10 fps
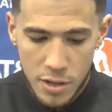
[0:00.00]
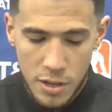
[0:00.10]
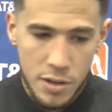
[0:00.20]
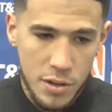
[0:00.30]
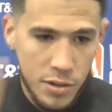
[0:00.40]

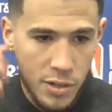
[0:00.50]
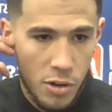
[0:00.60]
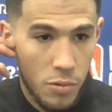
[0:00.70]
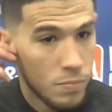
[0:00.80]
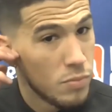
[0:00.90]
you
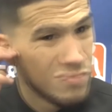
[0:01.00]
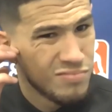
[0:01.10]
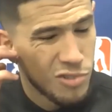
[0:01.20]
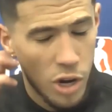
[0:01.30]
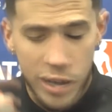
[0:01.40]
know,
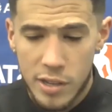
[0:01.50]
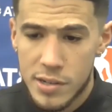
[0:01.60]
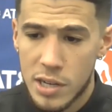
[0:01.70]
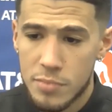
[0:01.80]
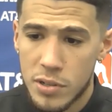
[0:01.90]
running and
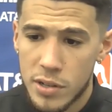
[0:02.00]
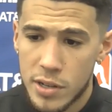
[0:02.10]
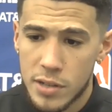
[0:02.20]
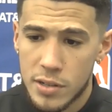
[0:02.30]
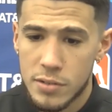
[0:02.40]
doubling
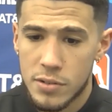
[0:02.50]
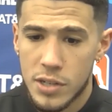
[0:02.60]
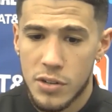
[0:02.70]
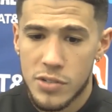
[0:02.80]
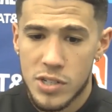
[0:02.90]
and, you
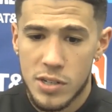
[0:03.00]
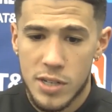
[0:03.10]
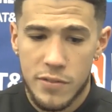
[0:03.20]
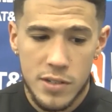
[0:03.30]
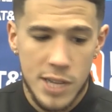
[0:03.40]
know, seeing
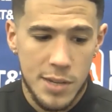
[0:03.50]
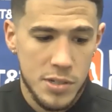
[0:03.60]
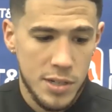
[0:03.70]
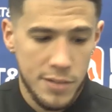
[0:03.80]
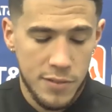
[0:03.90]
different types of
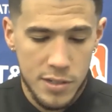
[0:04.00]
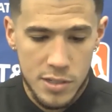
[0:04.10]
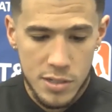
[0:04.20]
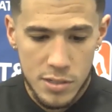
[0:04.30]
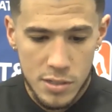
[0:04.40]

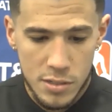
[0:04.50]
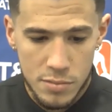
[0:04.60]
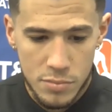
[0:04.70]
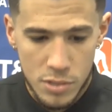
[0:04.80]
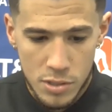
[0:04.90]
defenses. Um,
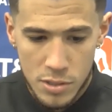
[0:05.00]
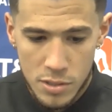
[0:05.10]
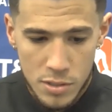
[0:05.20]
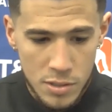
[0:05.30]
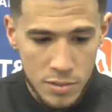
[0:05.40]

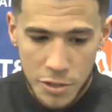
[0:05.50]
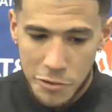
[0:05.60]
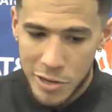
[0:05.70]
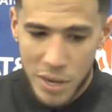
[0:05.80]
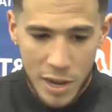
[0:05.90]
the
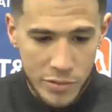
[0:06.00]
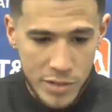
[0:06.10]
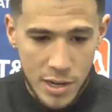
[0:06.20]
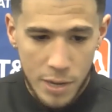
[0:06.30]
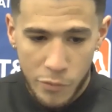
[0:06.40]
rebounds
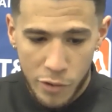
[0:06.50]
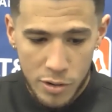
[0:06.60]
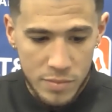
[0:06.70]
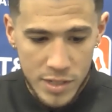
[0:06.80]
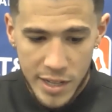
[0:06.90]
come from
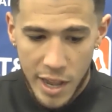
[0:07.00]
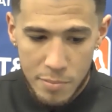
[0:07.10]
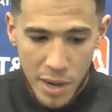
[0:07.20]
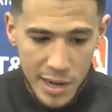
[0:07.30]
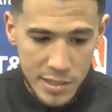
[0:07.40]
D A
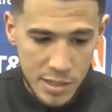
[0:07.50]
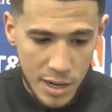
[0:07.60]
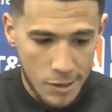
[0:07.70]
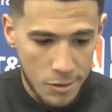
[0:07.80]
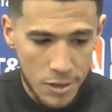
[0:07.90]
boxing
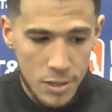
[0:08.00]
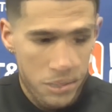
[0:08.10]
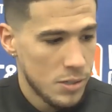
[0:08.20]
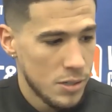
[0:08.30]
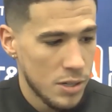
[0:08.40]
out,
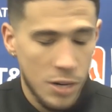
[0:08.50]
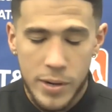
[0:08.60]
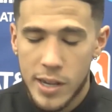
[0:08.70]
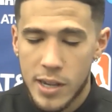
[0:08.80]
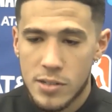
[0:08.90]
you know, when he
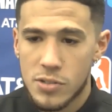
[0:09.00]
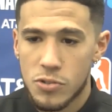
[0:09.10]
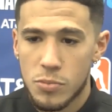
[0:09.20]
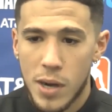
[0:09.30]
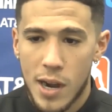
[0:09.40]
has a
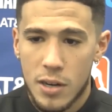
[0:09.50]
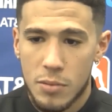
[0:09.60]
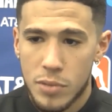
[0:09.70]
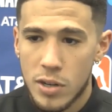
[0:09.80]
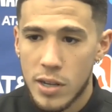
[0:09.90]
Zubac or
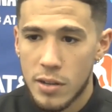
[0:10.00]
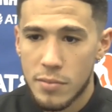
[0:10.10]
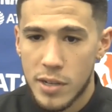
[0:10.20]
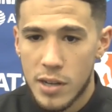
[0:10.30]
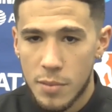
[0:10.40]
Boogie and me
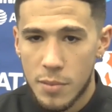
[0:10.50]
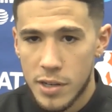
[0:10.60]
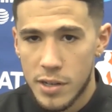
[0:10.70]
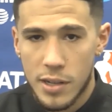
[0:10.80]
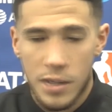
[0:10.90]
coming
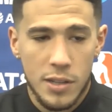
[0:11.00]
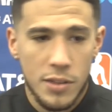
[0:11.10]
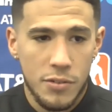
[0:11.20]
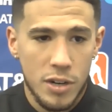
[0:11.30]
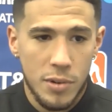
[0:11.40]
in and getting the
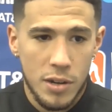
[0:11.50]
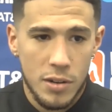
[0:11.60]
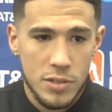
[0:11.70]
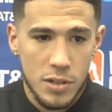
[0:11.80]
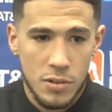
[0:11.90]
rebound.
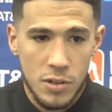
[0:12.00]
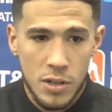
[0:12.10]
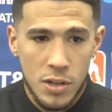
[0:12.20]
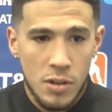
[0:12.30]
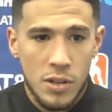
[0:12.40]
So,
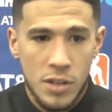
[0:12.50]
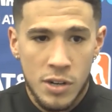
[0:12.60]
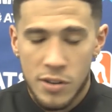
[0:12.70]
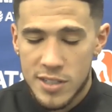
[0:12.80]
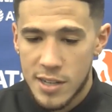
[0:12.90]
you know,
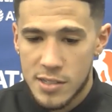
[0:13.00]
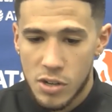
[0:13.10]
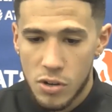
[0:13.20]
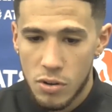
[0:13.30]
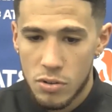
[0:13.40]
it takes a
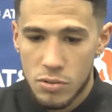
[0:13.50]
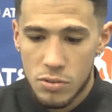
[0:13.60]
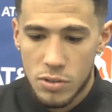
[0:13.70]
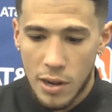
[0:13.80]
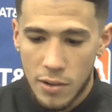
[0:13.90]
whole
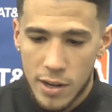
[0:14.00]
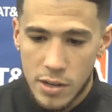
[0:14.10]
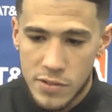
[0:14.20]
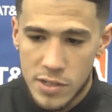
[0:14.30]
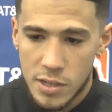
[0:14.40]
collective
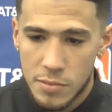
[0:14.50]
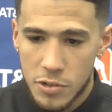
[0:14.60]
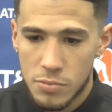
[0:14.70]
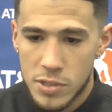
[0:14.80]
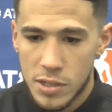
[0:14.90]
team
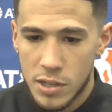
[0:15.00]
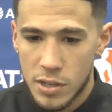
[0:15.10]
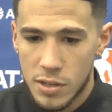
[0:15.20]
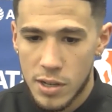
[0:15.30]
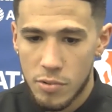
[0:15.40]
group to
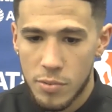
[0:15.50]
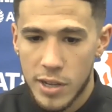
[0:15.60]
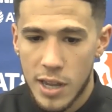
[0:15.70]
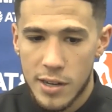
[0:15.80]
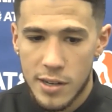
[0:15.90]
get, get what we
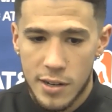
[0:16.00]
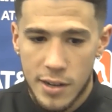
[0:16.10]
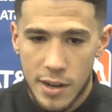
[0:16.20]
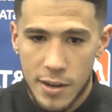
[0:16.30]
got done tonight.